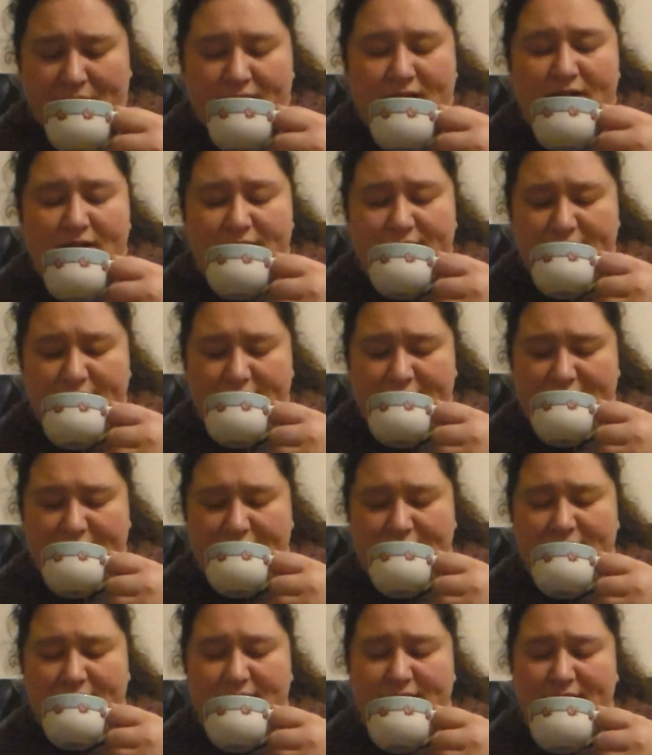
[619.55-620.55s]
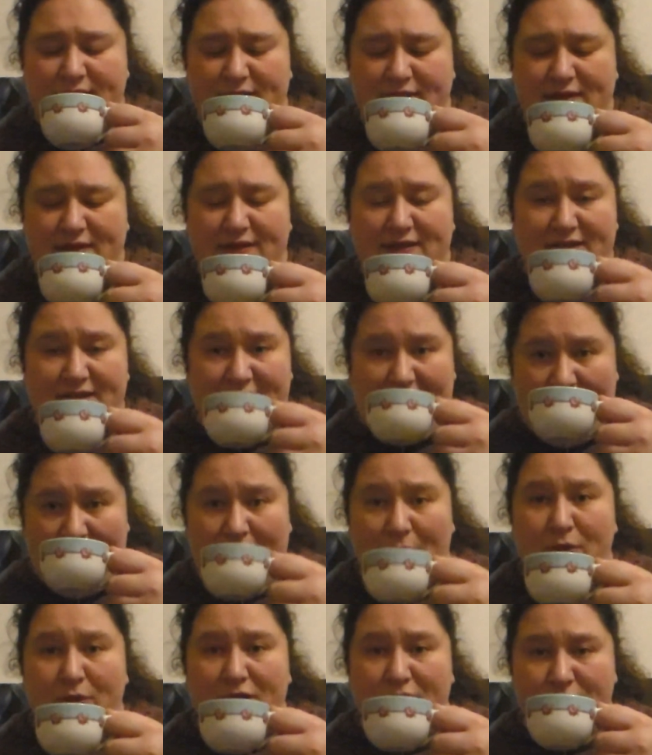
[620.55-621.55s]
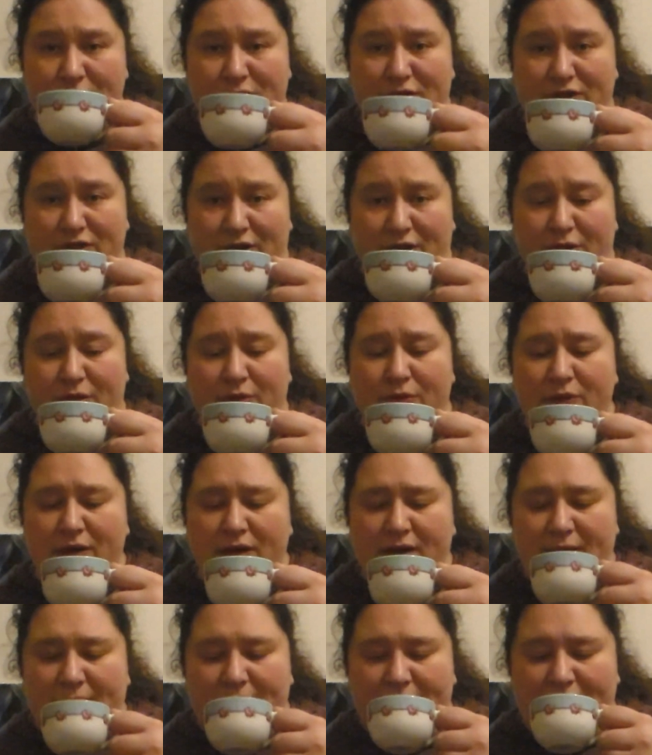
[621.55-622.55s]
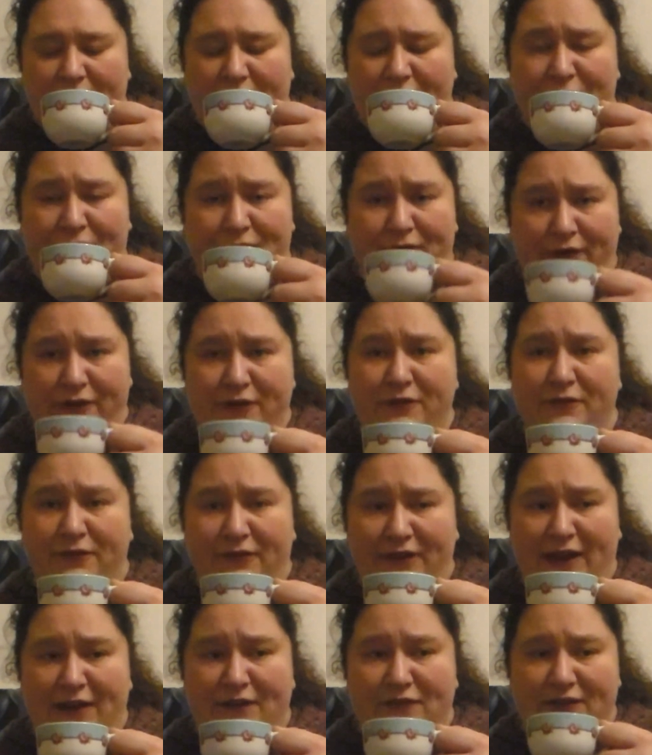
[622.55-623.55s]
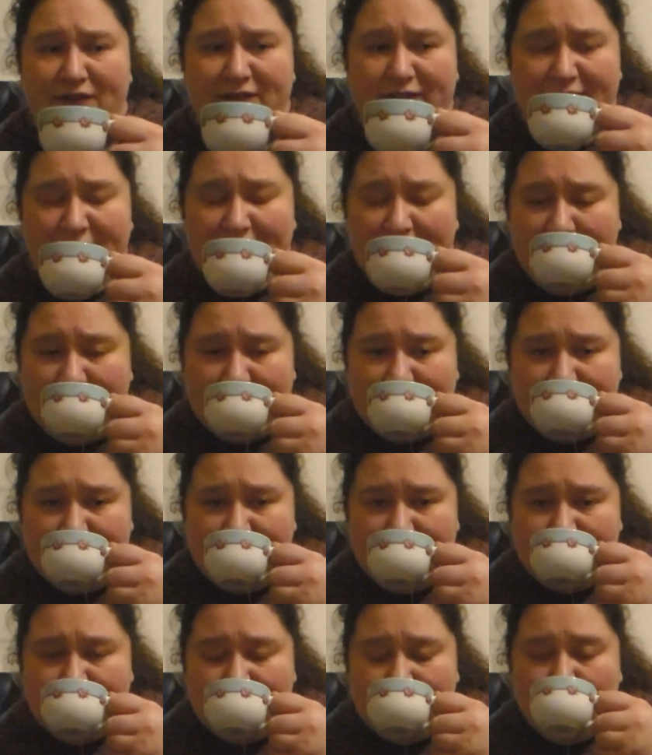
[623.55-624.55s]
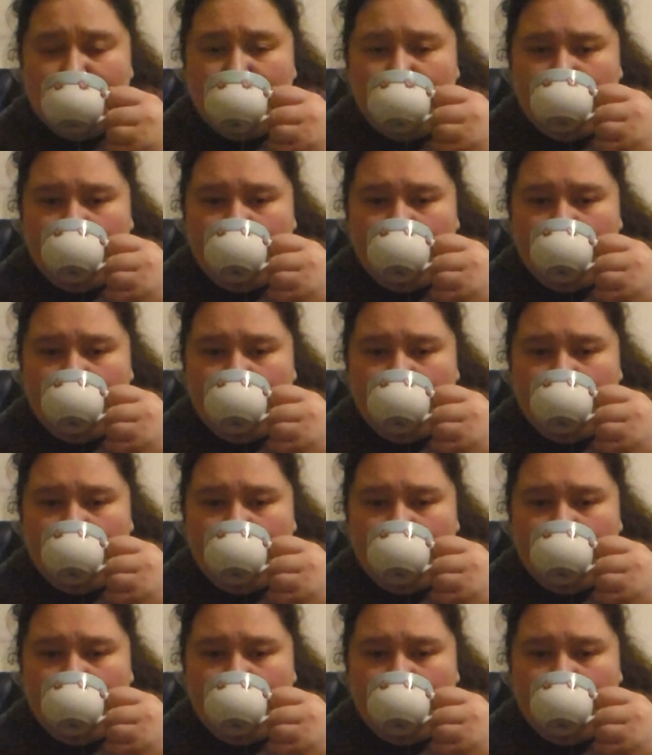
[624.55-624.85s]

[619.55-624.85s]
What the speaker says: This is how you do a fruit flavoured tea. This is